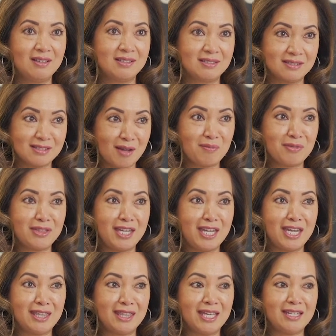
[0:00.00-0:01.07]

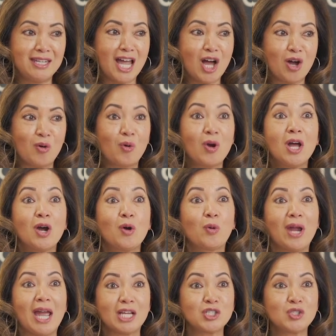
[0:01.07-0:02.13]
something and then now
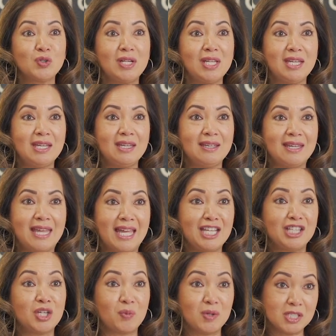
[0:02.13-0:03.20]
we're actually
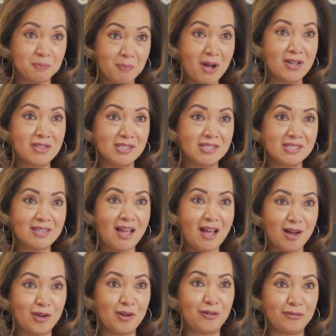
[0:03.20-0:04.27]
getting the response
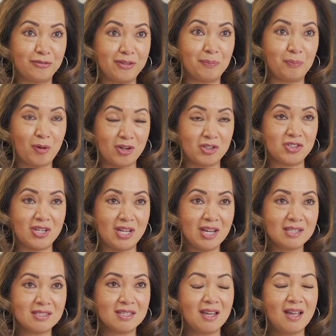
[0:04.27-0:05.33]
out of the
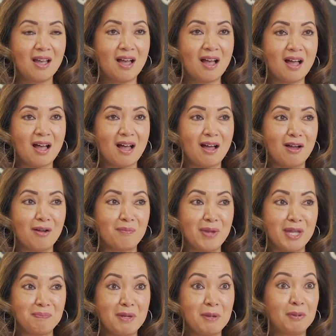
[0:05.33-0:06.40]
project
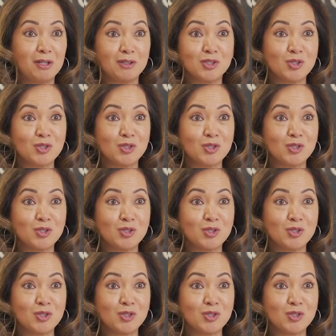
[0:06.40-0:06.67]
um, and people are